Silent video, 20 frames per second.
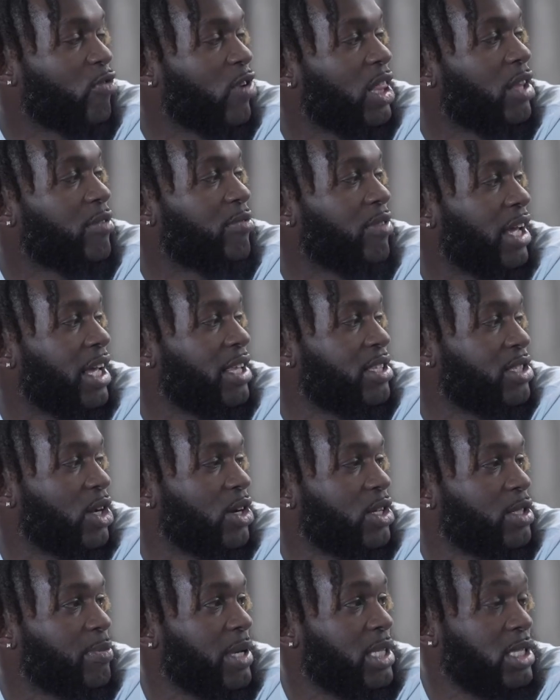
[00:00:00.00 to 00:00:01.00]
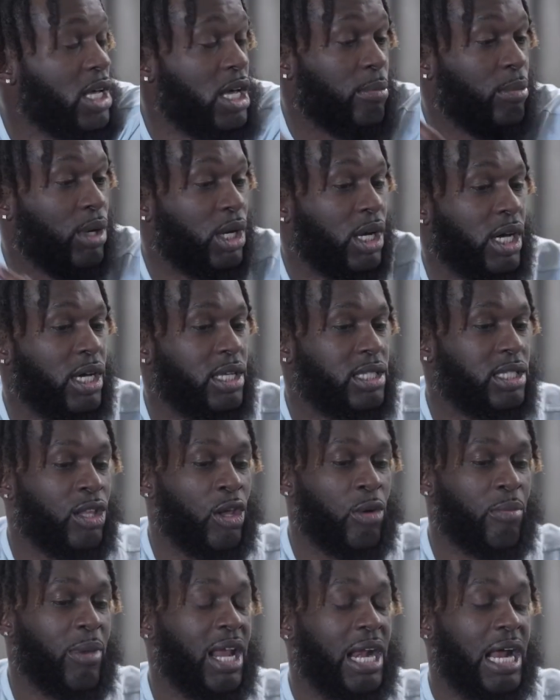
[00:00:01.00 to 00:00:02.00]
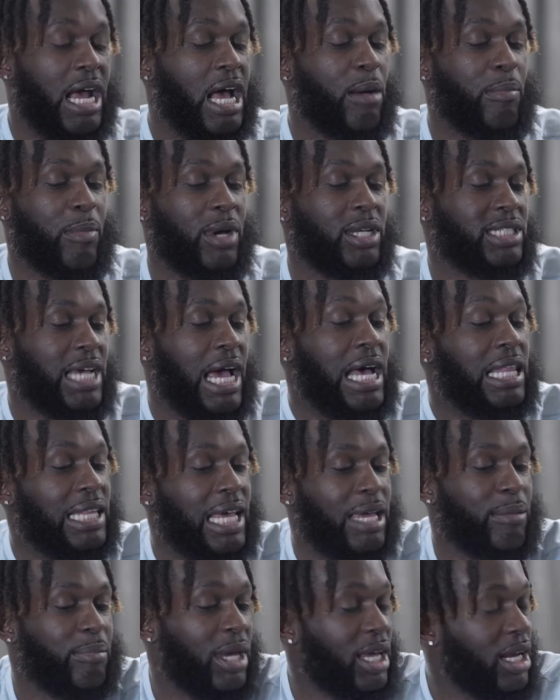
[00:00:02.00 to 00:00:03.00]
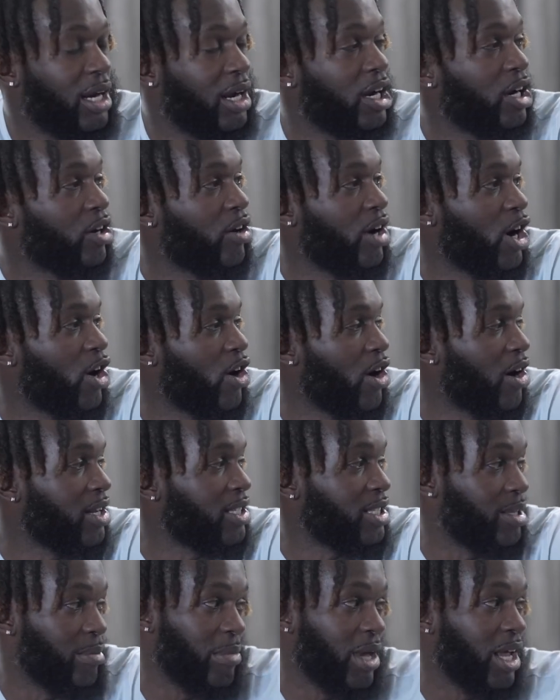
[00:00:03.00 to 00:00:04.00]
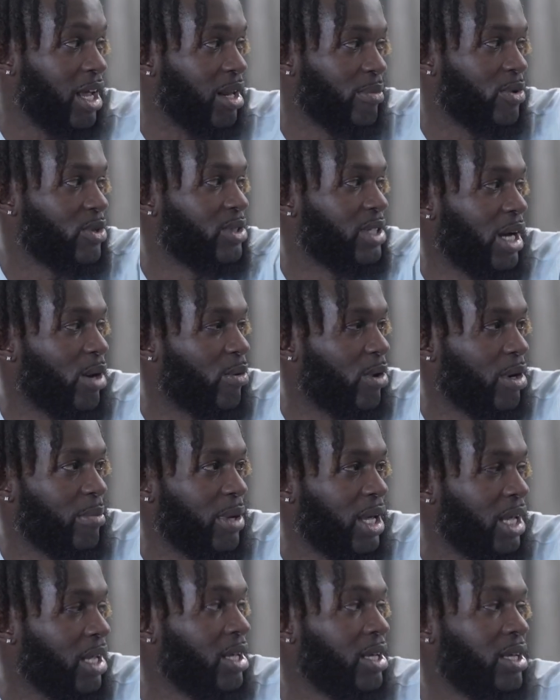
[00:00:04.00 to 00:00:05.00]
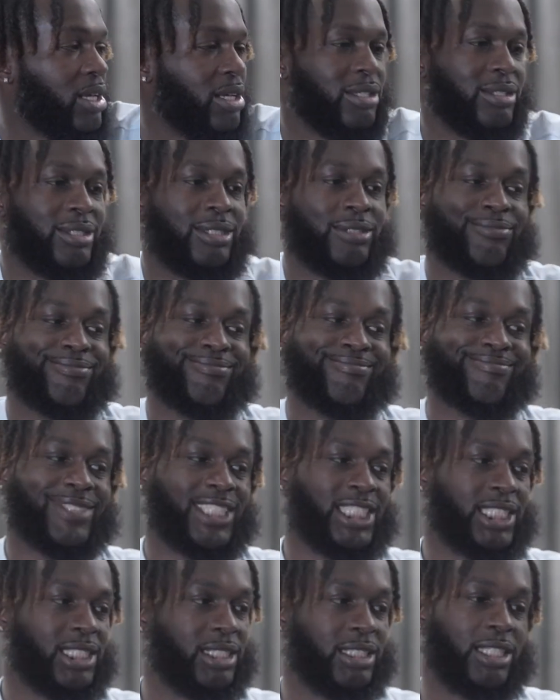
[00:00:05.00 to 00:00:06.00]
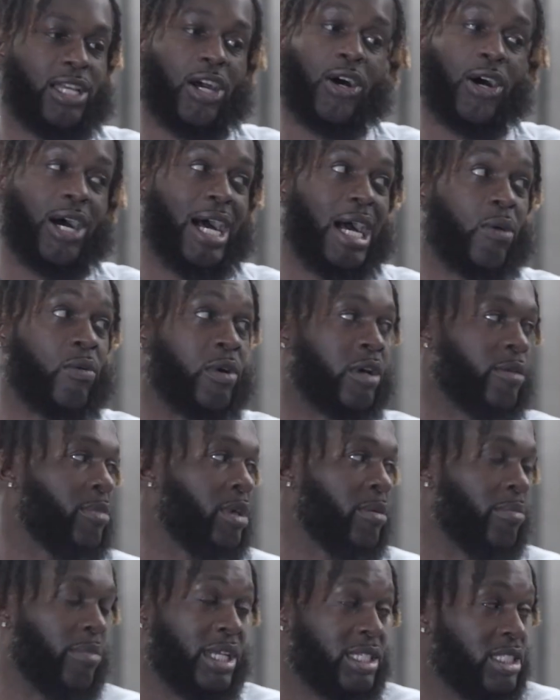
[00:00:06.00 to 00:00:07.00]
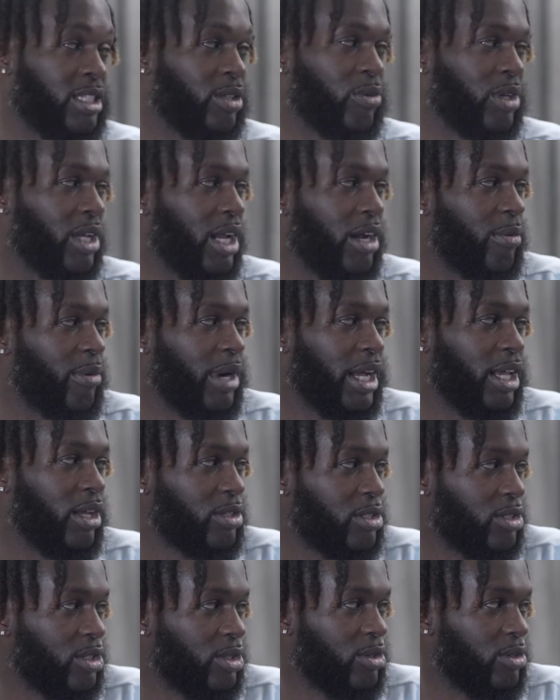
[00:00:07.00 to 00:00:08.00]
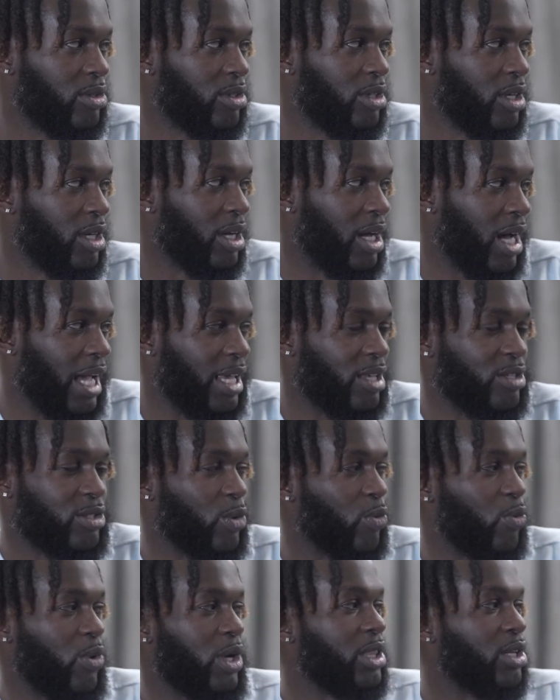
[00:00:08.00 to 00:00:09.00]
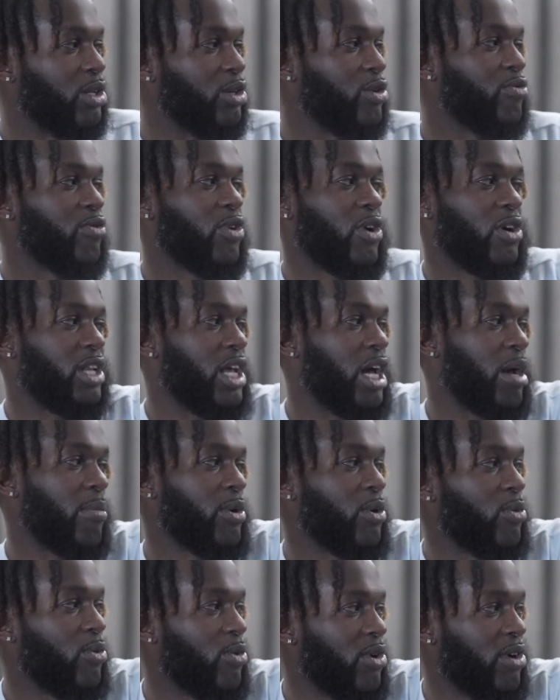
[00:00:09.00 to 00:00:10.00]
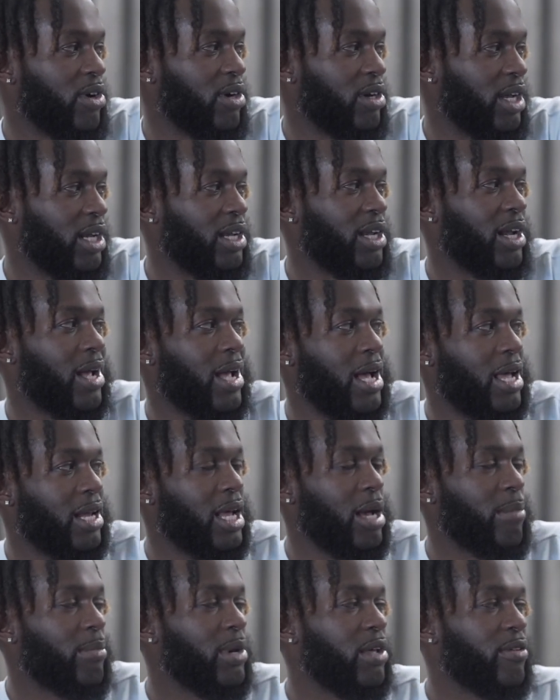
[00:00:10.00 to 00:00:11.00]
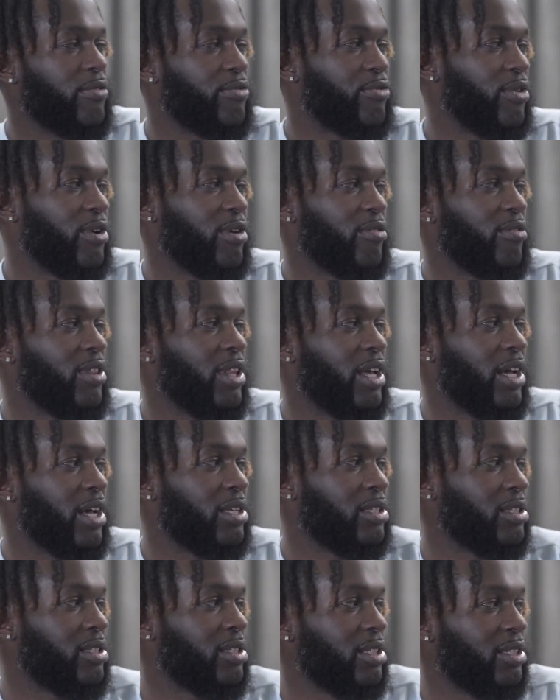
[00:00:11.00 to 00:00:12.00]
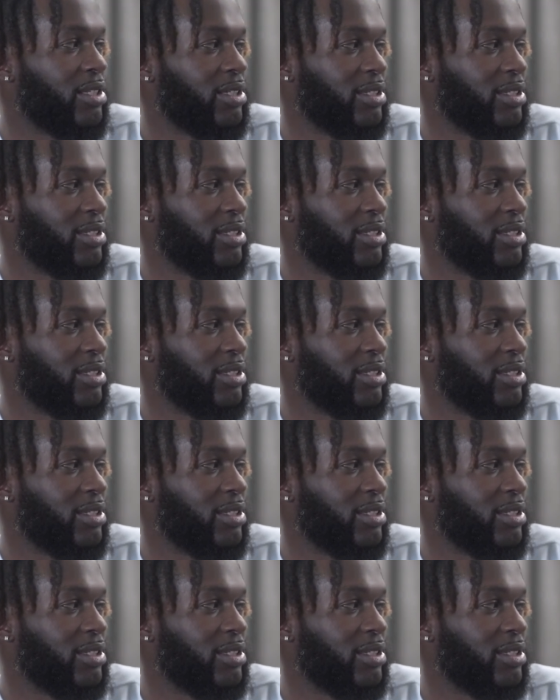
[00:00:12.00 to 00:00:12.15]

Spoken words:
relevant in certain space. Because no matter how much I like being an underground artist and making the music I want to make, dog, I want to be mentioned with everybody else too. I used to want the Duval Diamond Award, and then I got nominated for it and realized.